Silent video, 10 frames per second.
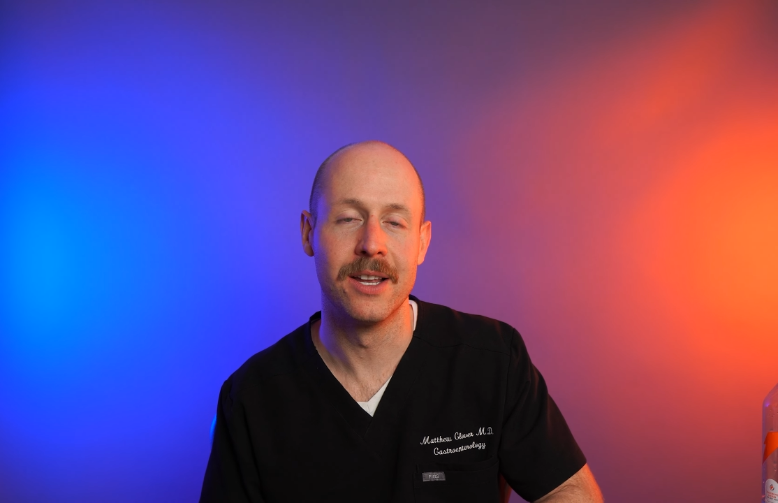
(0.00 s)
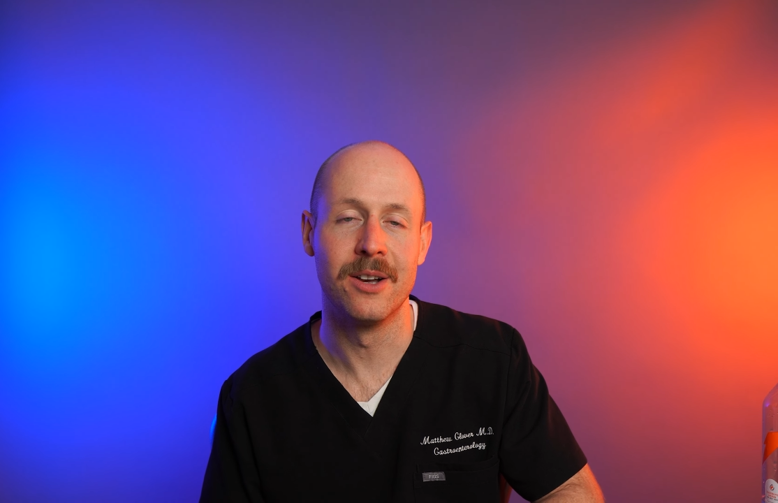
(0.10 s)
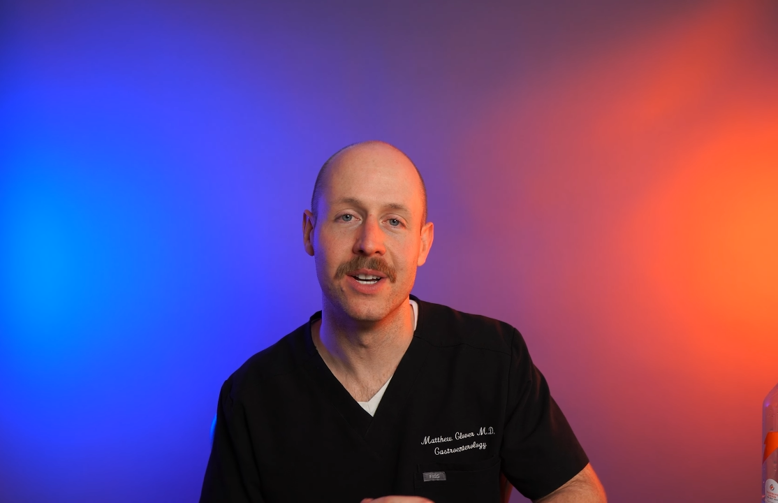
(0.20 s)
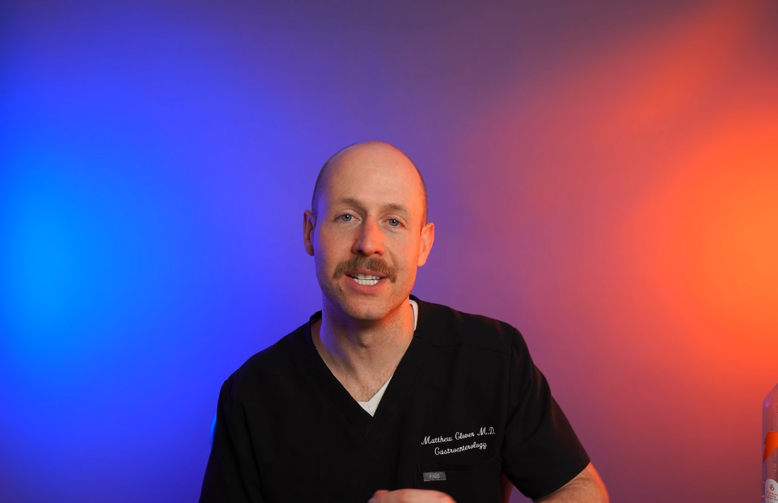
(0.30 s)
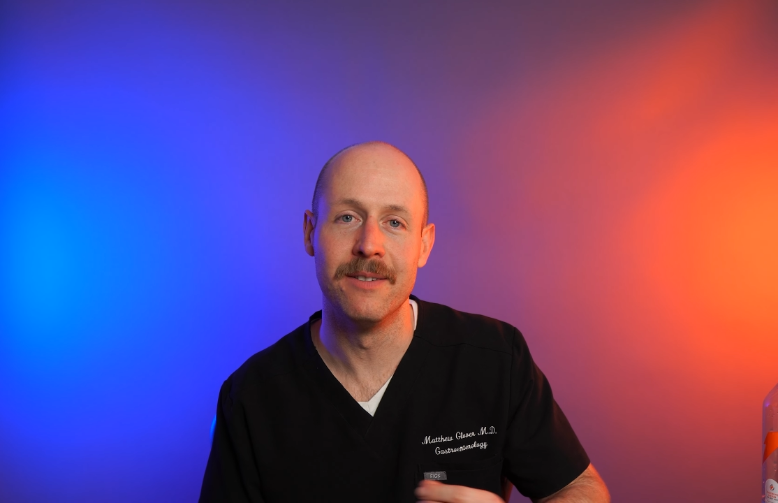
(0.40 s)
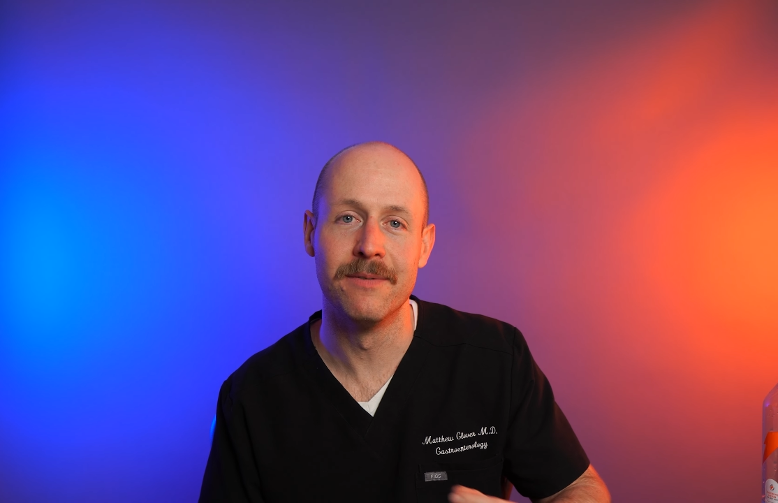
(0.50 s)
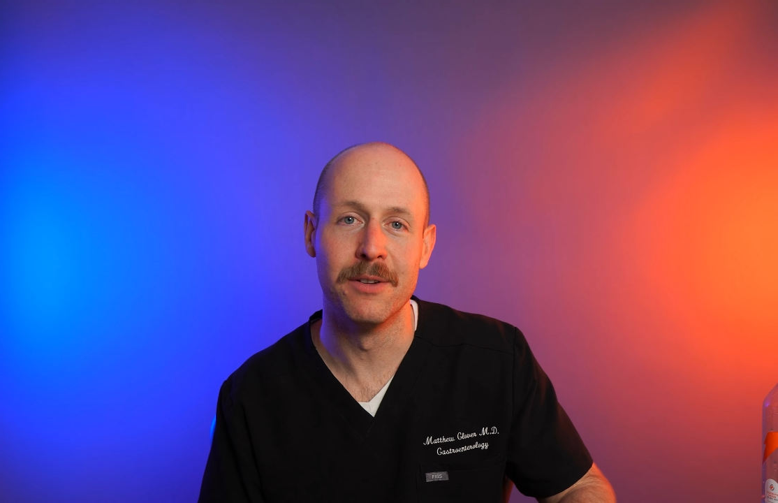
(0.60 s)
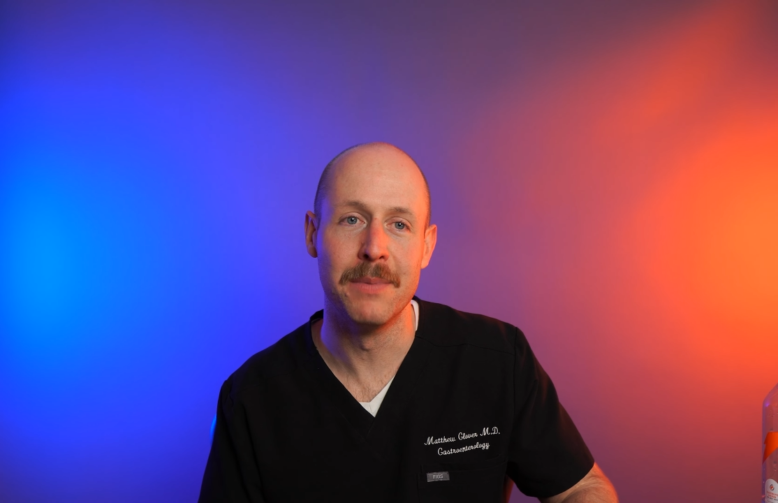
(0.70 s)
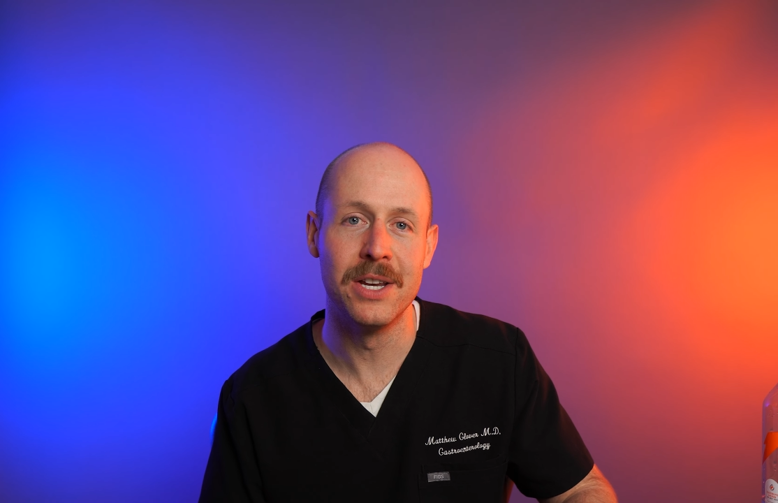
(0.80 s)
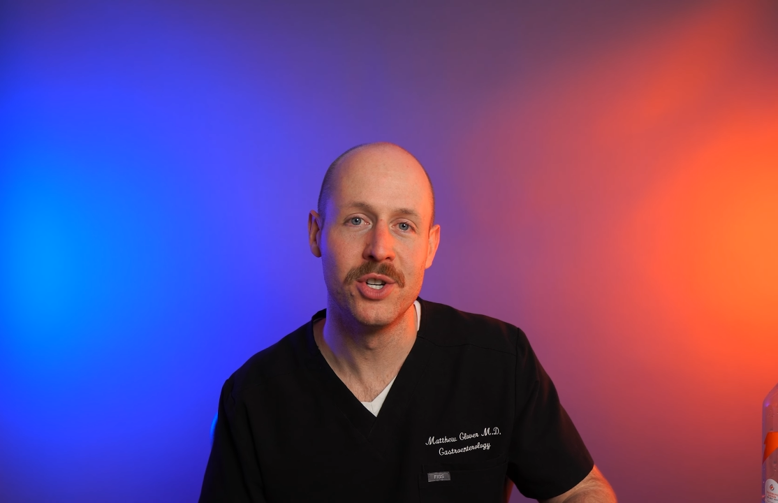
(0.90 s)
they cause
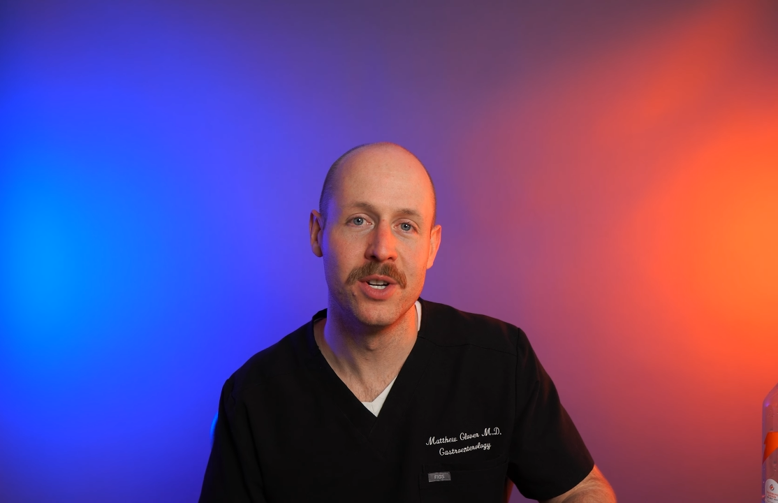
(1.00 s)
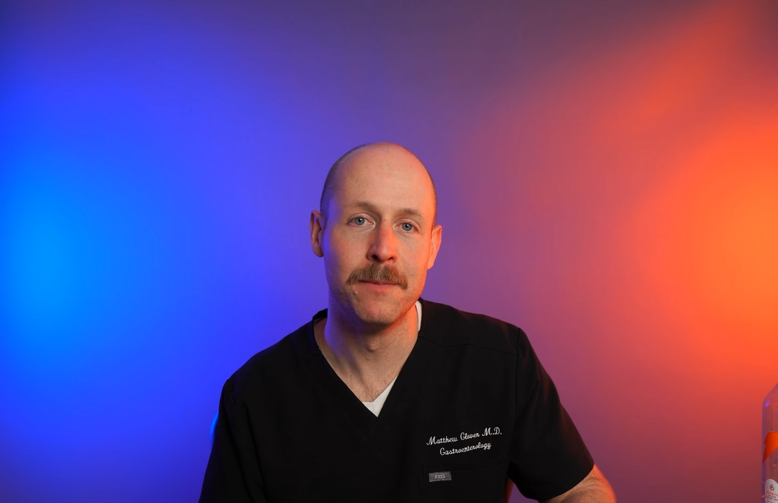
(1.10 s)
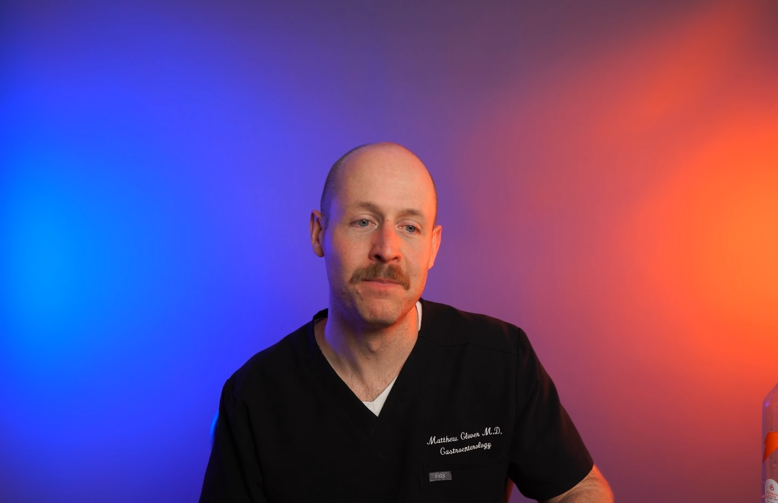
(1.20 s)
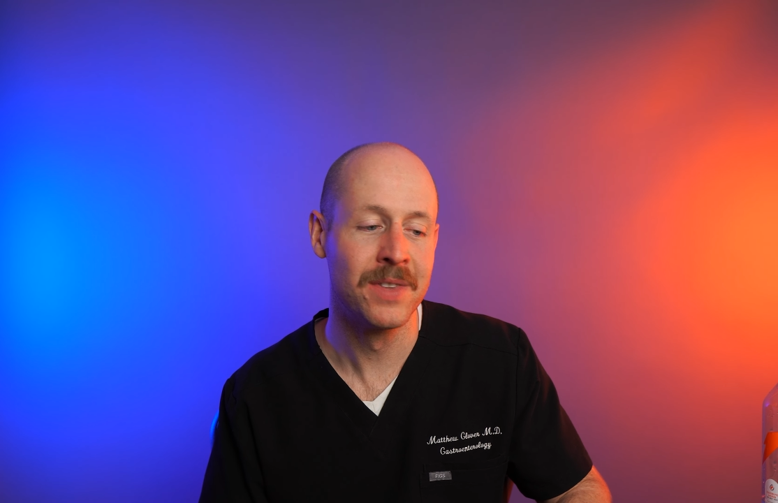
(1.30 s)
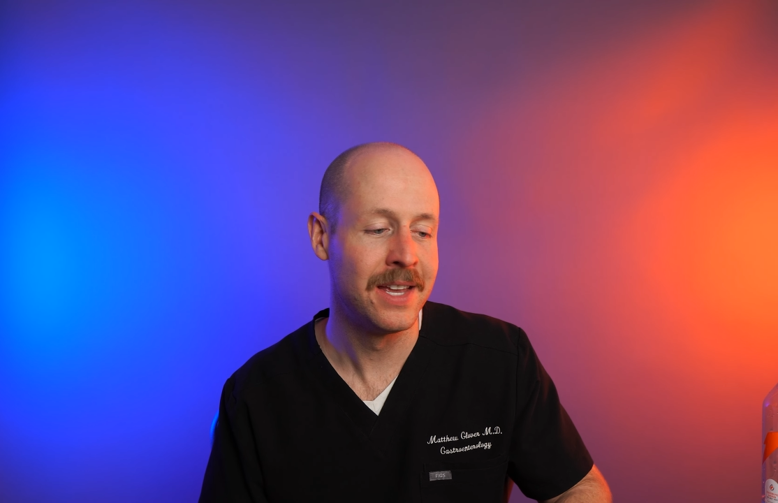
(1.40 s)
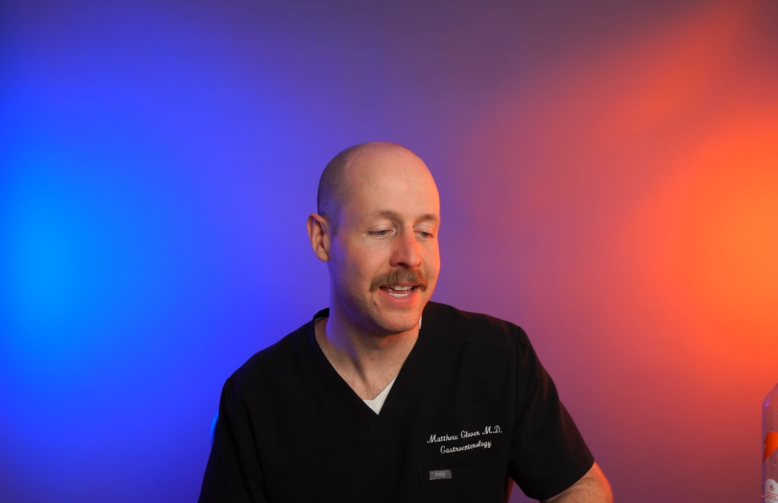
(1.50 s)
inflammation,